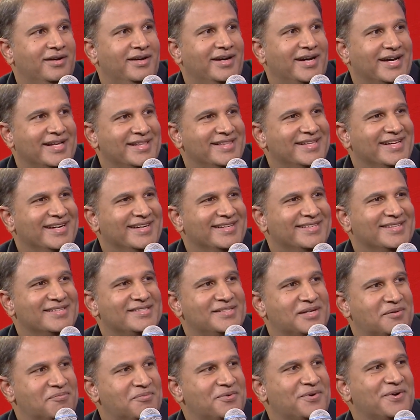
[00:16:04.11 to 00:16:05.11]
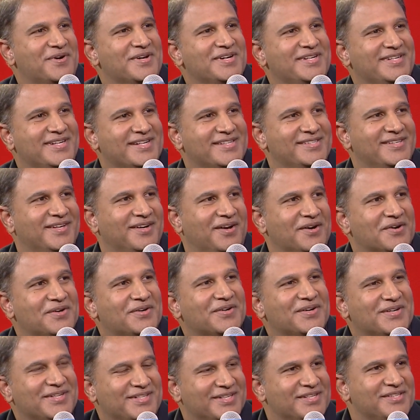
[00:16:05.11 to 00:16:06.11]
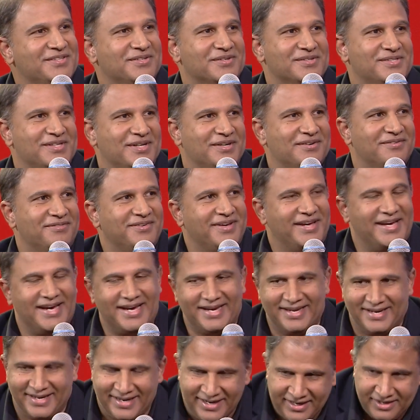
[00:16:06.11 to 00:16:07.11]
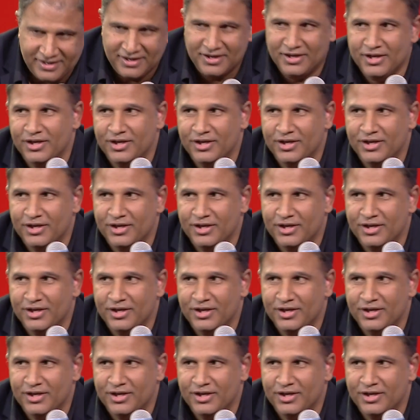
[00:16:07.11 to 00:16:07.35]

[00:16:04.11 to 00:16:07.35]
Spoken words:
and there is a subconscious or unconscious user of AI, right?